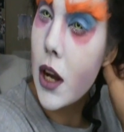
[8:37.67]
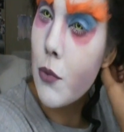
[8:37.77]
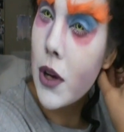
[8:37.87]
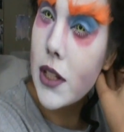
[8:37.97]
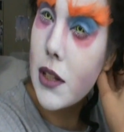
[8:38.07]
And
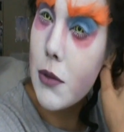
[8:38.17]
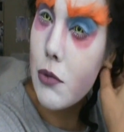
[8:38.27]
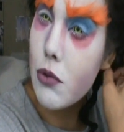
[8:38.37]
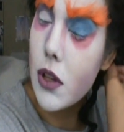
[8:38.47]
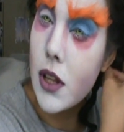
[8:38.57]
I want it to
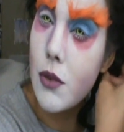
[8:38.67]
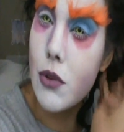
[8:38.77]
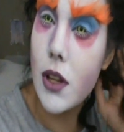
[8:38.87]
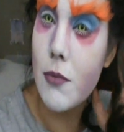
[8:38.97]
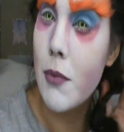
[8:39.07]
be really,
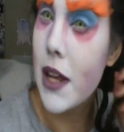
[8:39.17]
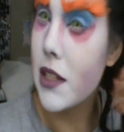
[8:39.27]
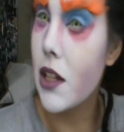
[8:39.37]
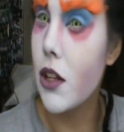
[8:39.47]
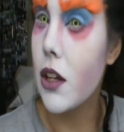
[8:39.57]
really
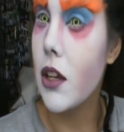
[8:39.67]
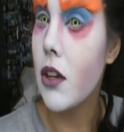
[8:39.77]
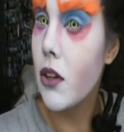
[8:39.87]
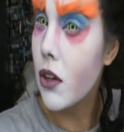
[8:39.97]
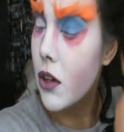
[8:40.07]
messy
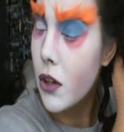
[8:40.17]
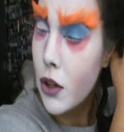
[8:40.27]
looking,